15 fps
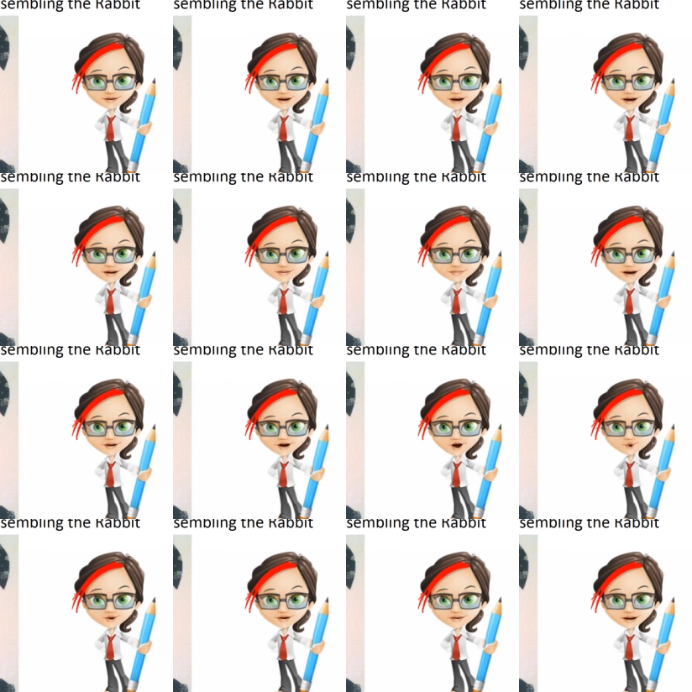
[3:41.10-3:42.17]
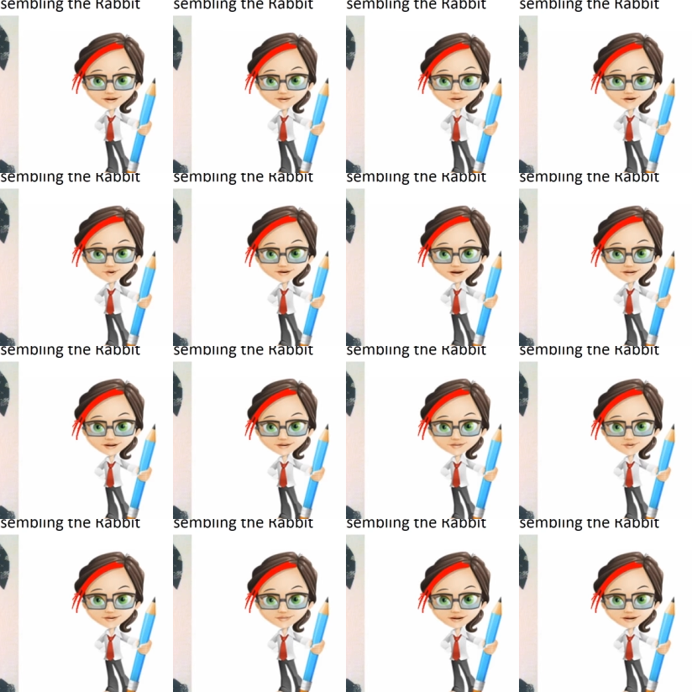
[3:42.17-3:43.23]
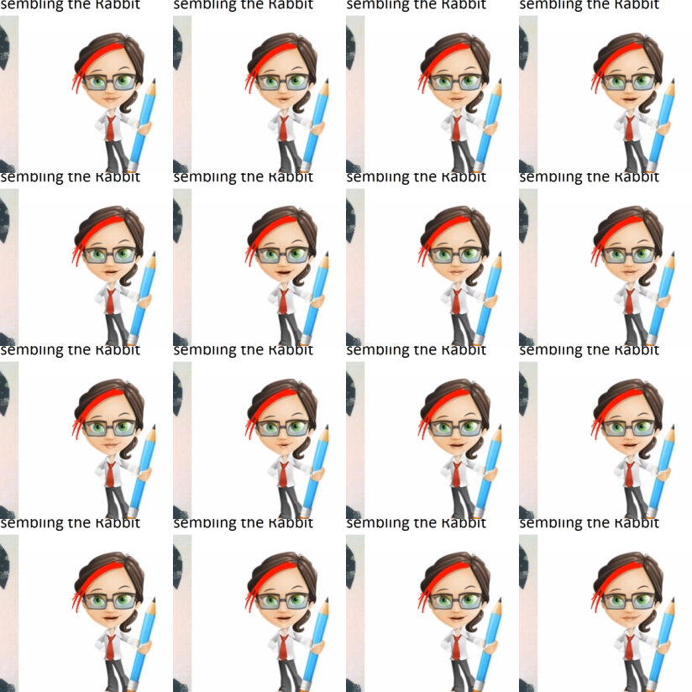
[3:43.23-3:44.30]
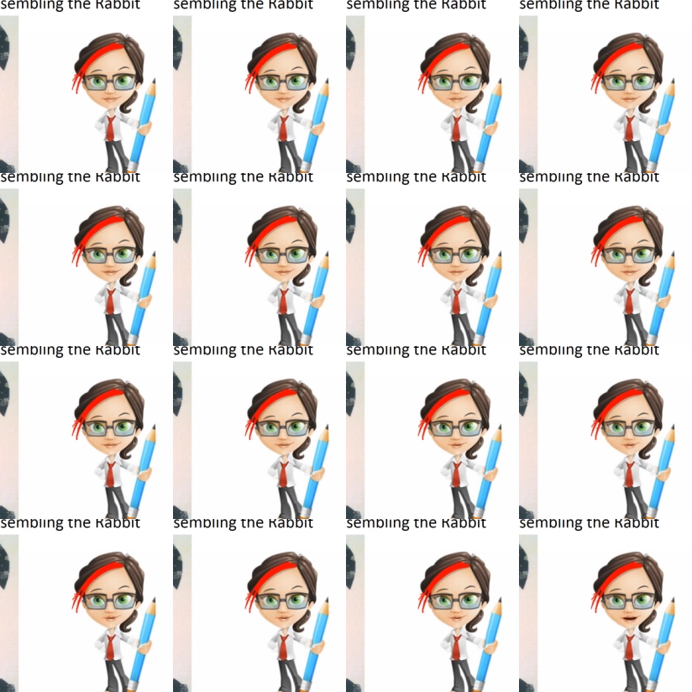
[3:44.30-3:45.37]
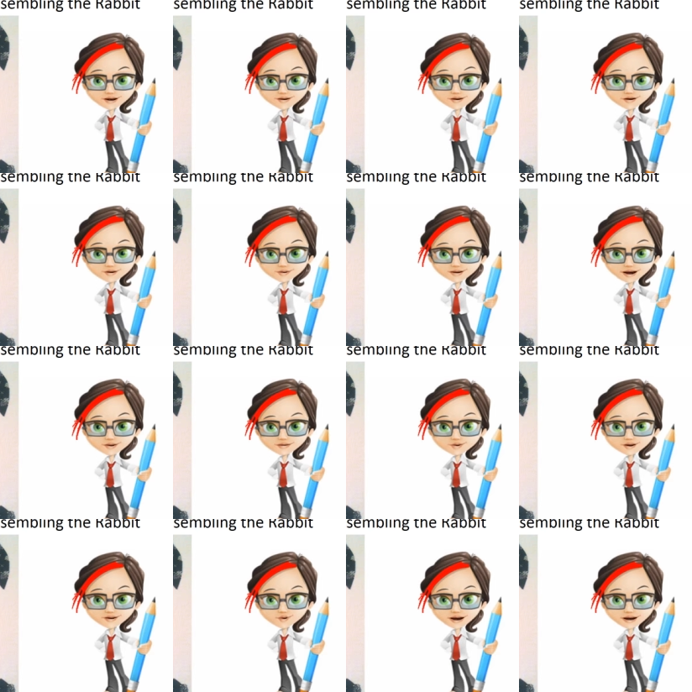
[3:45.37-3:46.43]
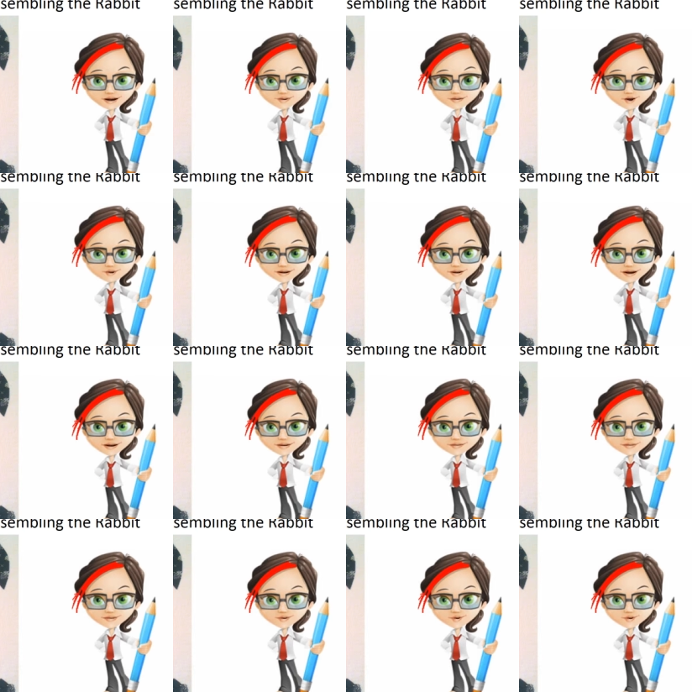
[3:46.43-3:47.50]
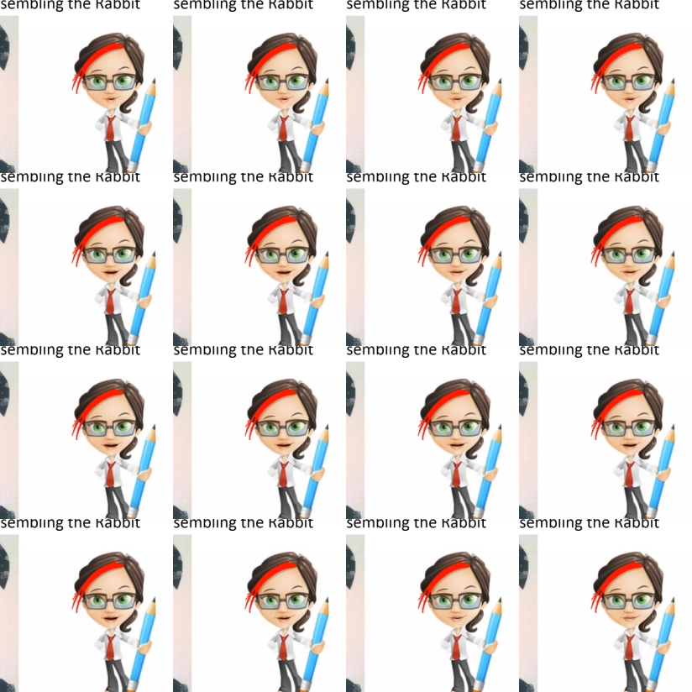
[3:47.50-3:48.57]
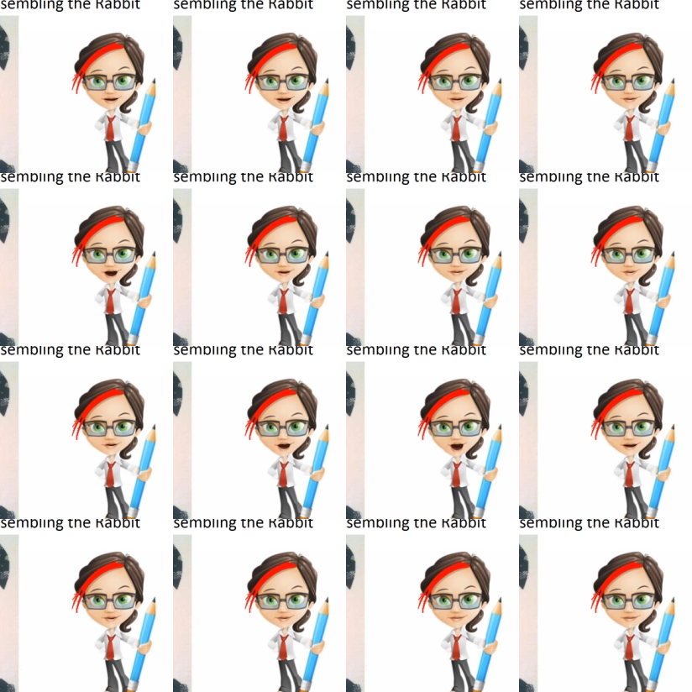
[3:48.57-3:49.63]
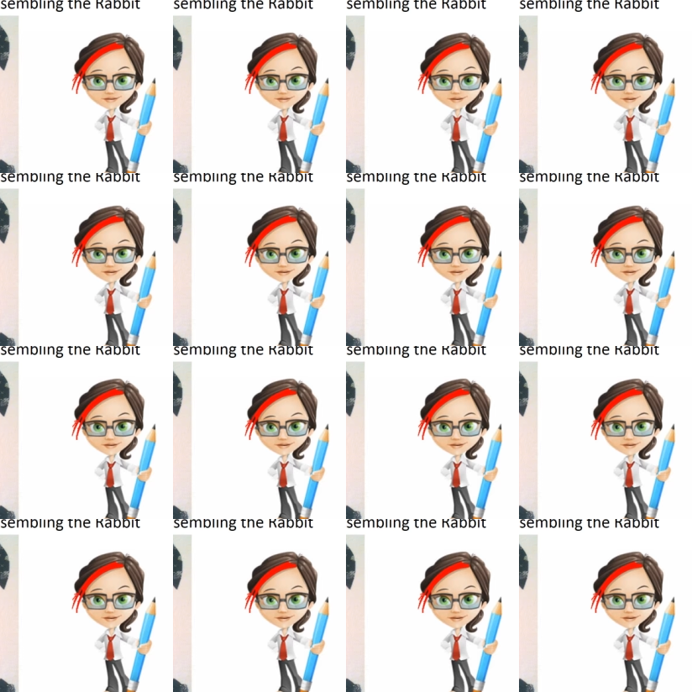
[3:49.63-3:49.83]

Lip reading: Iron the garment on which the applique is to be placed. Remove the paper side of the webbing, place this side down on the garment.